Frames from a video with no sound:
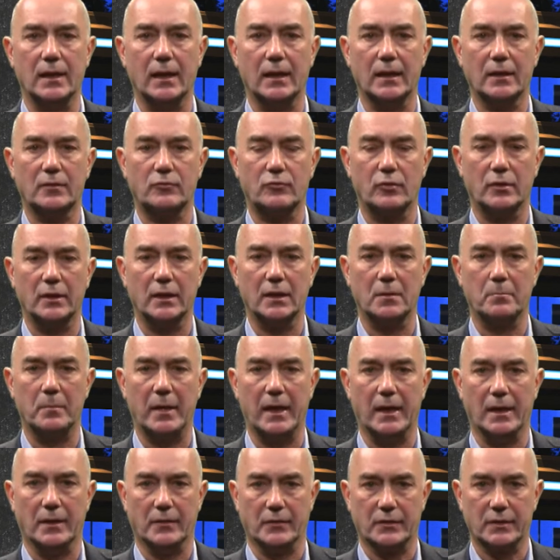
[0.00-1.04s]
electronic
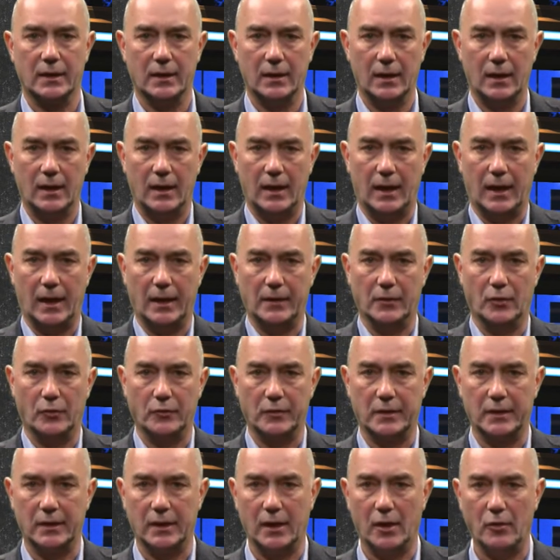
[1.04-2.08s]
bands, and on
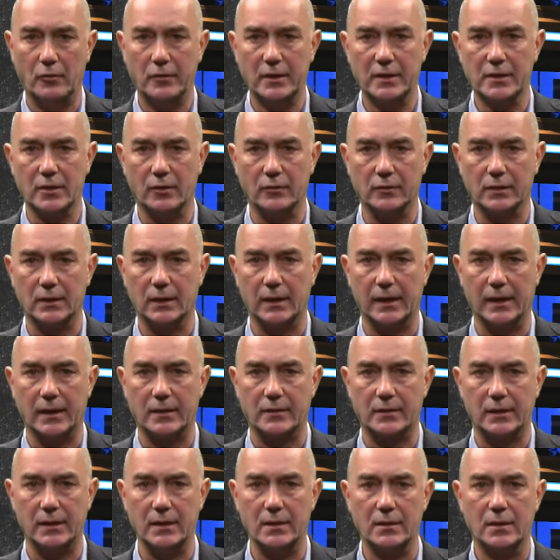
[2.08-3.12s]
the horizontal
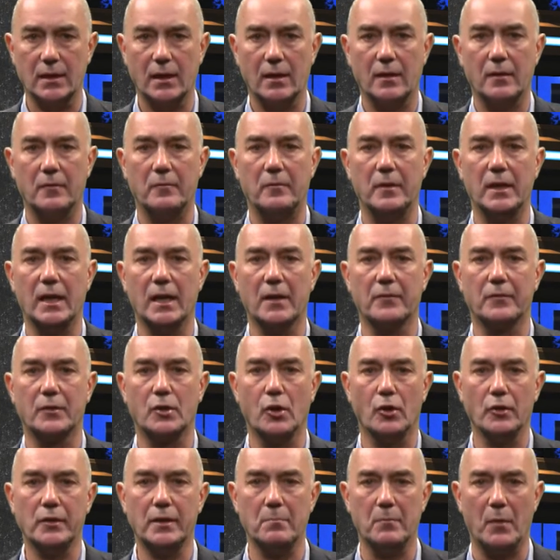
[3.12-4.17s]
axis, we have
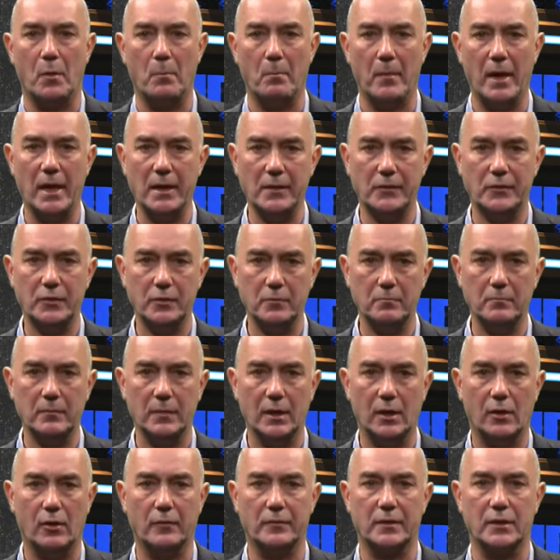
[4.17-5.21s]
got the momentum
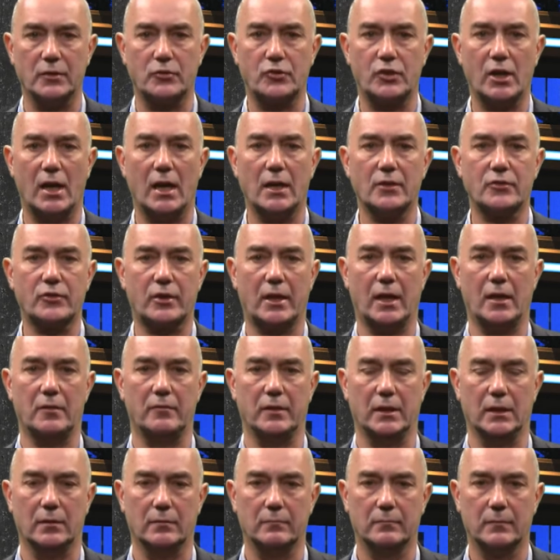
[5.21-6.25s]
of the charge
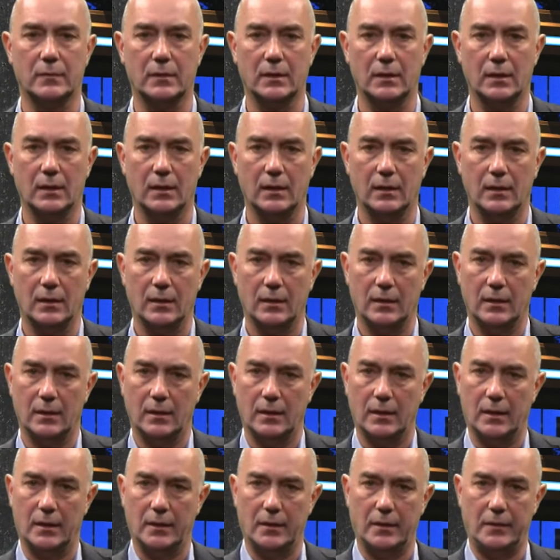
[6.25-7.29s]
carrier.
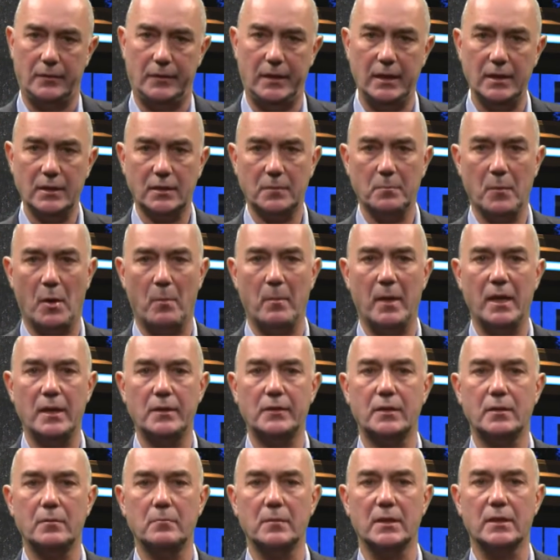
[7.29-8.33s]
This
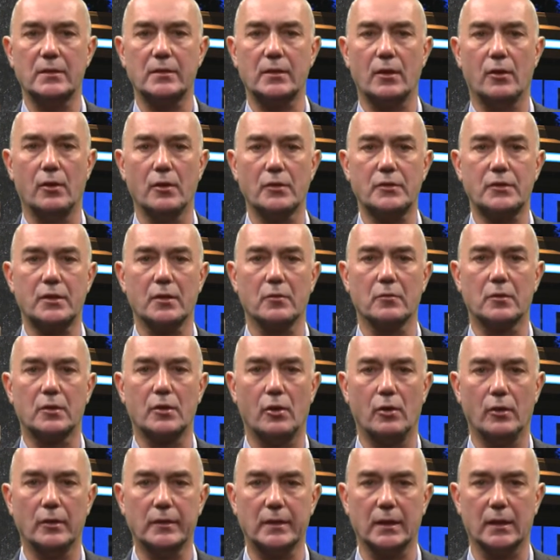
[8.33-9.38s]
momentum is also
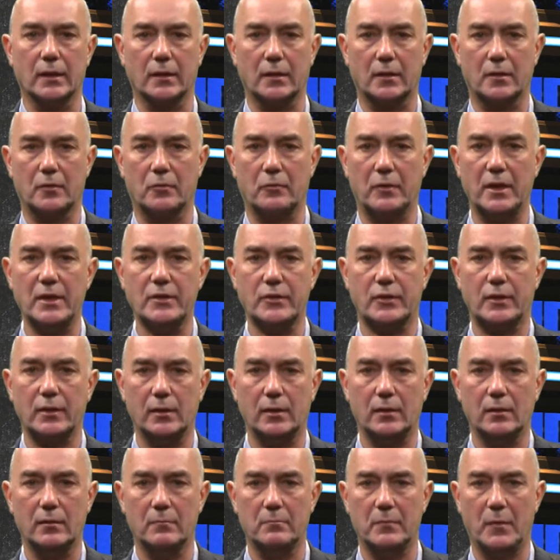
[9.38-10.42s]
called the
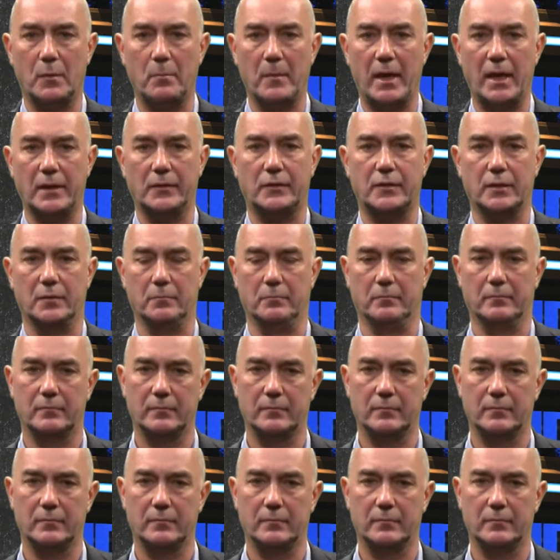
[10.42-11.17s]
crystal momentum.